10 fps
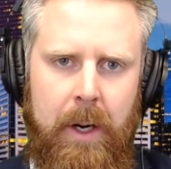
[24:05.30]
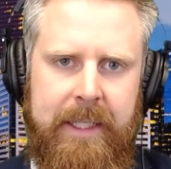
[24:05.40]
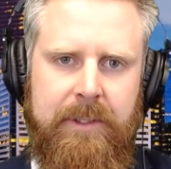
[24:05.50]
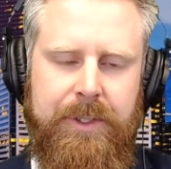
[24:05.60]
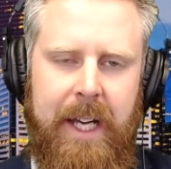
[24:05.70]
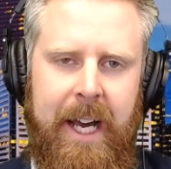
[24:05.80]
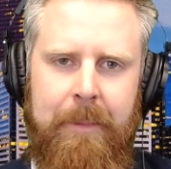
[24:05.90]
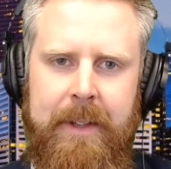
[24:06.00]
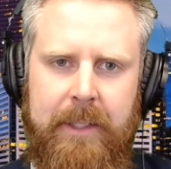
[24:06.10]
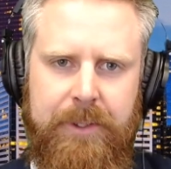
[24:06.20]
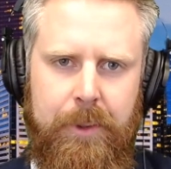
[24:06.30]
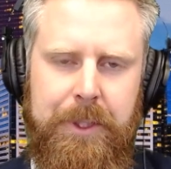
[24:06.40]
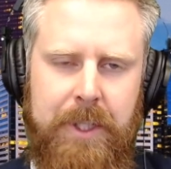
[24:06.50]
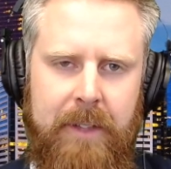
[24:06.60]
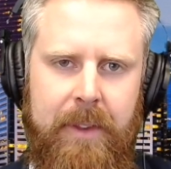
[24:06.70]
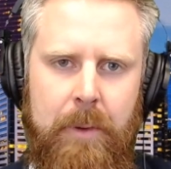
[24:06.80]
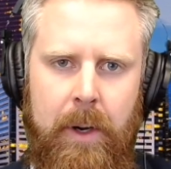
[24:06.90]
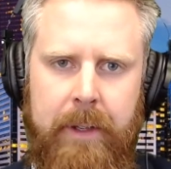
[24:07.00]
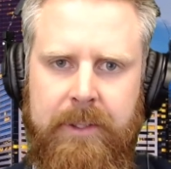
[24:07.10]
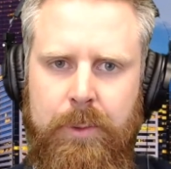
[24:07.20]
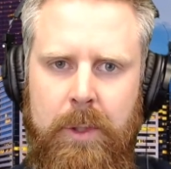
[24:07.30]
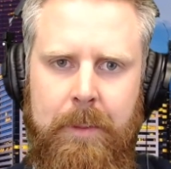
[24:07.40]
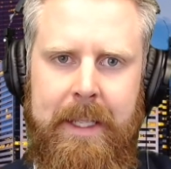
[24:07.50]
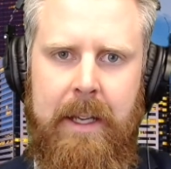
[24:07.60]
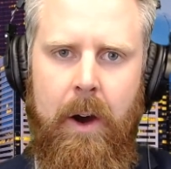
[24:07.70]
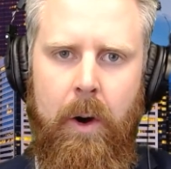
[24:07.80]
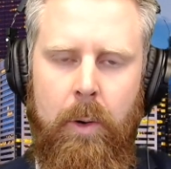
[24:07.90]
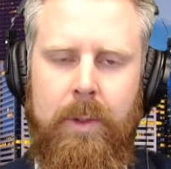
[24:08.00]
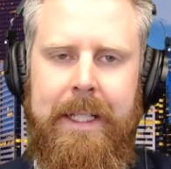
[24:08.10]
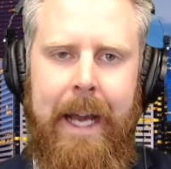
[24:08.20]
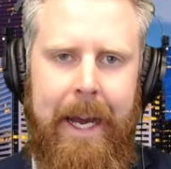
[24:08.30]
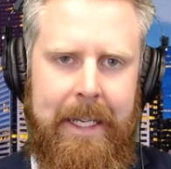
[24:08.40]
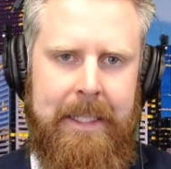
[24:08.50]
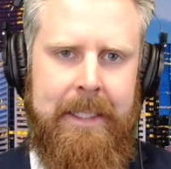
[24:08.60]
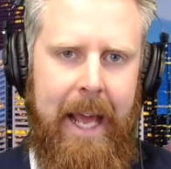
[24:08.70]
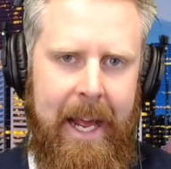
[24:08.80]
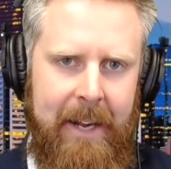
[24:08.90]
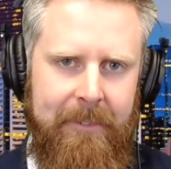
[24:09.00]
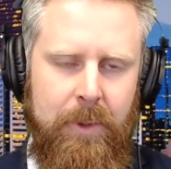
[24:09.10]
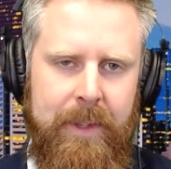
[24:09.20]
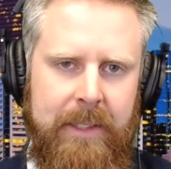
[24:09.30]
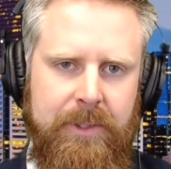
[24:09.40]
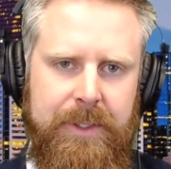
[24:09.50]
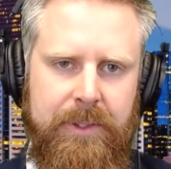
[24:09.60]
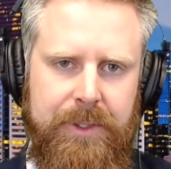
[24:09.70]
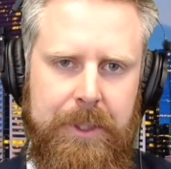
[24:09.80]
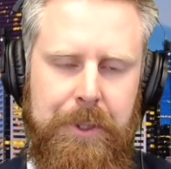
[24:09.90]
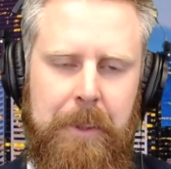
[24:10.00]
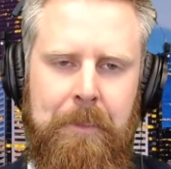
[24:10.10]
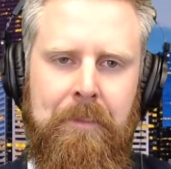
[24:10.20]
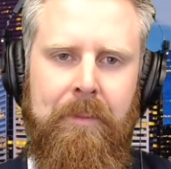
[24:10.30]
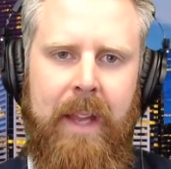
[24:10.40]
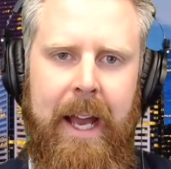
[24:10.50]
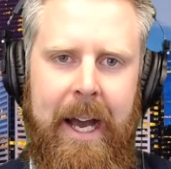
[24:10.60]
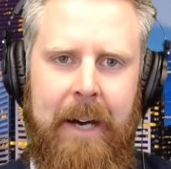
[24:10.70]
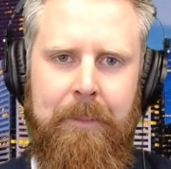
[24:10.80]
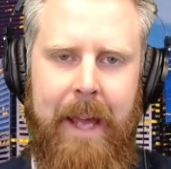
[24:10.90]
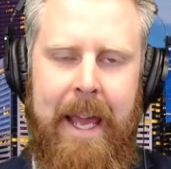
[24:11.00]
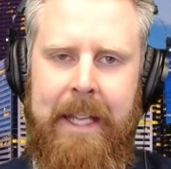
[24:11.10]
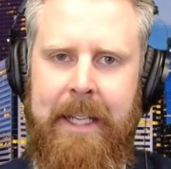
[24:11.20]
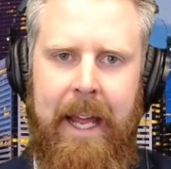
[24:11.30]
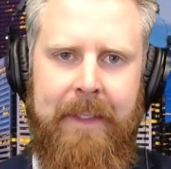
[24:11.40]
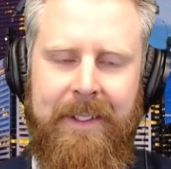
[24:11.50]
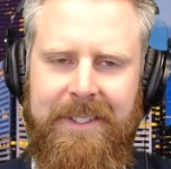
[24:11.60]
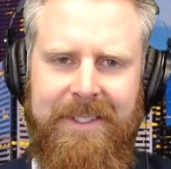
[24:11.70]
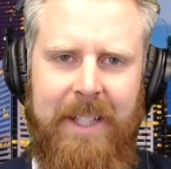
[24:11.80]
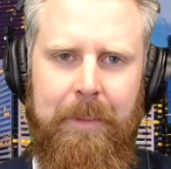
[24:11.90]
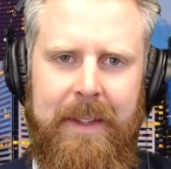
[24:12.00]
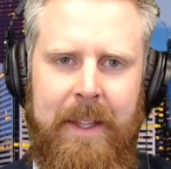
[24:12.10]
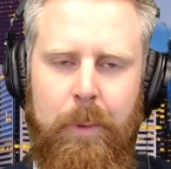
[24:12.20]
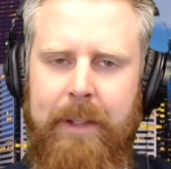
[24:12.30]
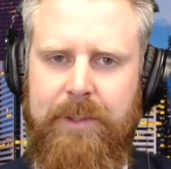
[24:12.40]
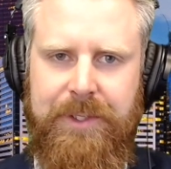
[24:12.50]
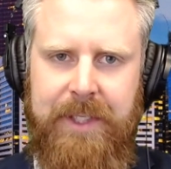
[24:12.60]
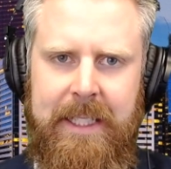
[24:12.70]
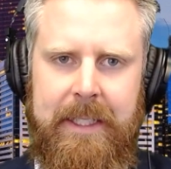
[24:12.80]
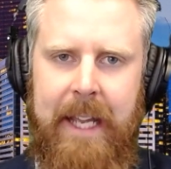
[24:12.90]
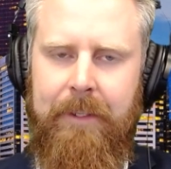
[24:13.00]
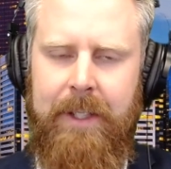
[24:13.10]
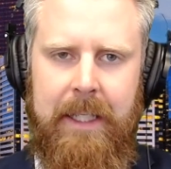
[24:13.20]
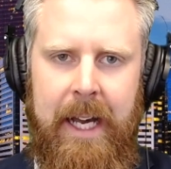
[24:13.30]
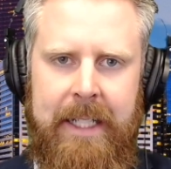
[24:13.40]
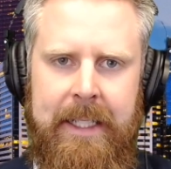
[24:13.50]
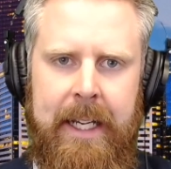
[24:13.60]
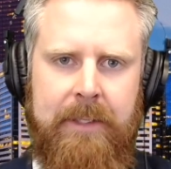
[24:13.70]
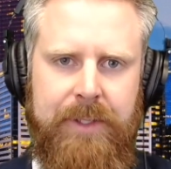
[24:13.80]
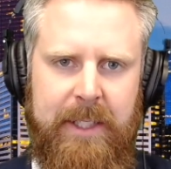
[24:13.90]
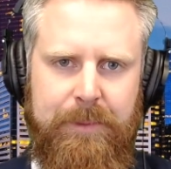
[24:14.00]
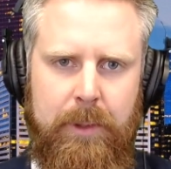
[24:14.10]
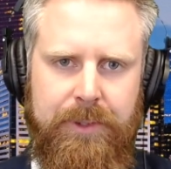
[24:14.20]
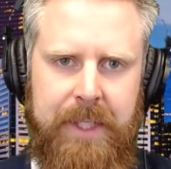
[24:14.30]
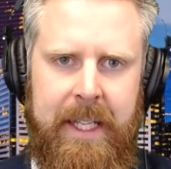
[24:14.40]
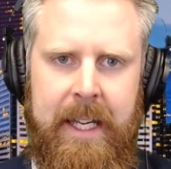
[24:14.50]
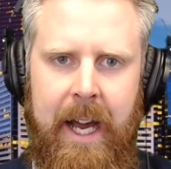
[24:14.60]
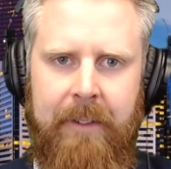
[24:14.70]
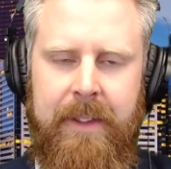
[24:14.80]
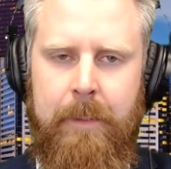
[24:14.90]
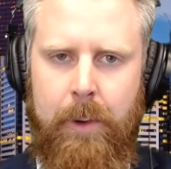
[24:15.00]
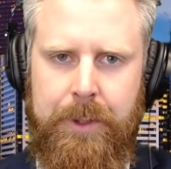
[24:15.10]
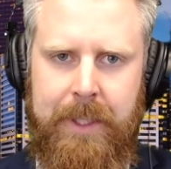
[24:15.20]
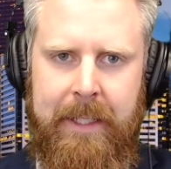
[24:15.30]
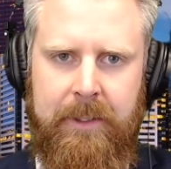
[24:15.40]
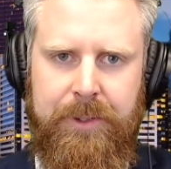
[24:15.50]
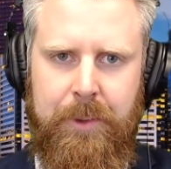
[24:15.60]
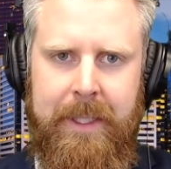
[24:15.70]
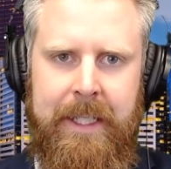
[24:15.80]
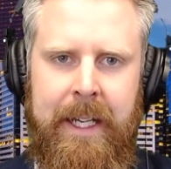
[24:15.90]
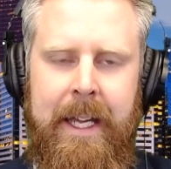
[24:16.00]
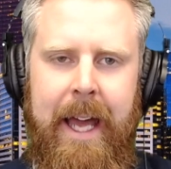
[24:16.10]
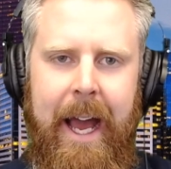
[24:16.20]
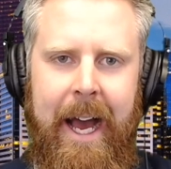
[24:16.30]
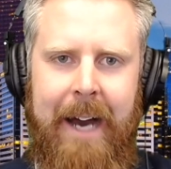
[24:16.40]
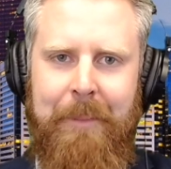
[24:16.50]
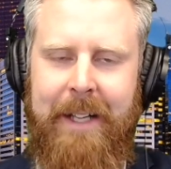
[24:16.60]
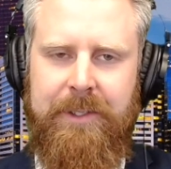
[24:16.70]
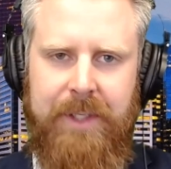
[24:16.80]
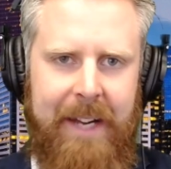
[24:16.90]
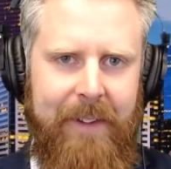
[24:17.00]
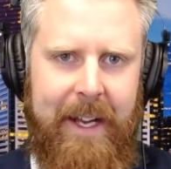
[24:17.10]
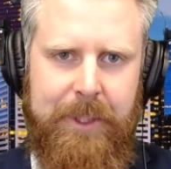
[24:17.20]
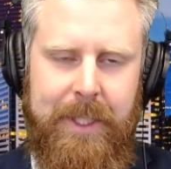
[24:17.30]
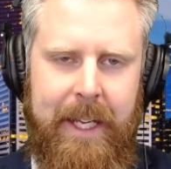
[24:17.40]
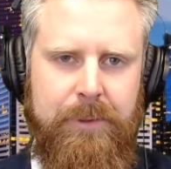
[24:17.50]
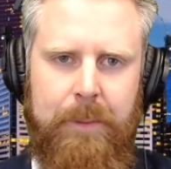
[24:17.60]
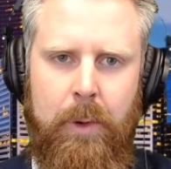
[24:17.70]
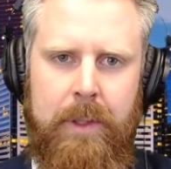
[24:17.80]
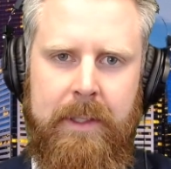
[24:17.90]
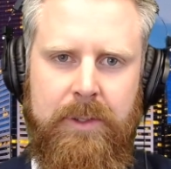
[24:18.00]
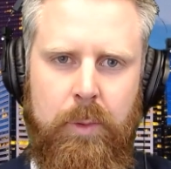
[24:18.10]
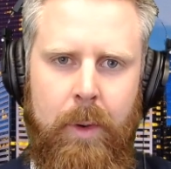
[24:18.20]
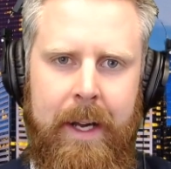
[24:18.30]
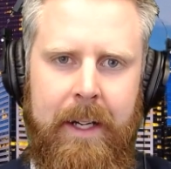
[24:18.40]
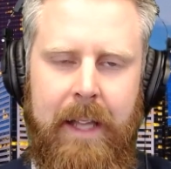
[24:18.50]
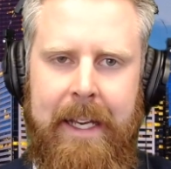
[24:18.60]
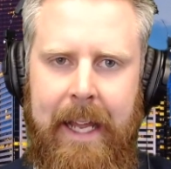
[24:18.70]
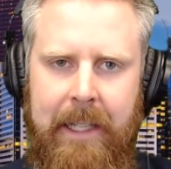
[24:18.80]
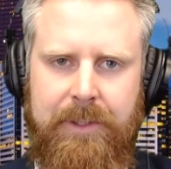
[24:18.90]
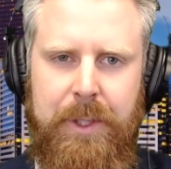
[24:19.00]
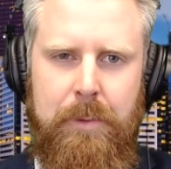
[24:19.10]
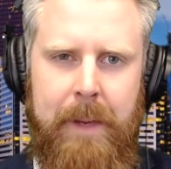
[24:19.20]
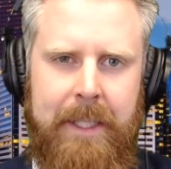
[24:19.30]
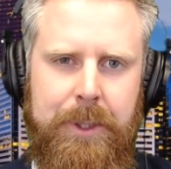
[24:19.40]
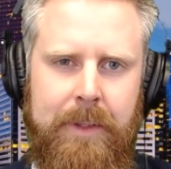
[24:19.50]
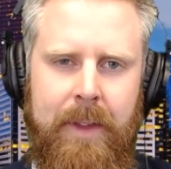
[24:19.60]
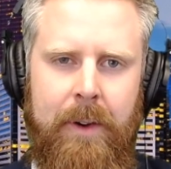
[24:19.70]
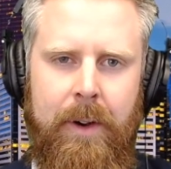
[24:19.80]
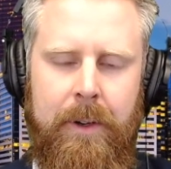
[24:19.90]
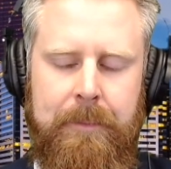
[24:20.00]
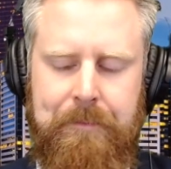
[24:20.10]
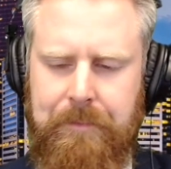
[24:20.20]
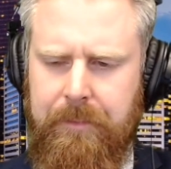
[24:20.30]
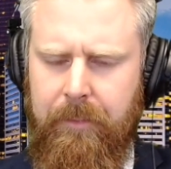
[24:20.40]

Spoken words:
bodies, the desecration of their bodies will be only heightened after this decision. And this is something that we've seen. David Daleiden and his expose of the abortion industry, as Live Action has reported as well. And as you mentioned, there are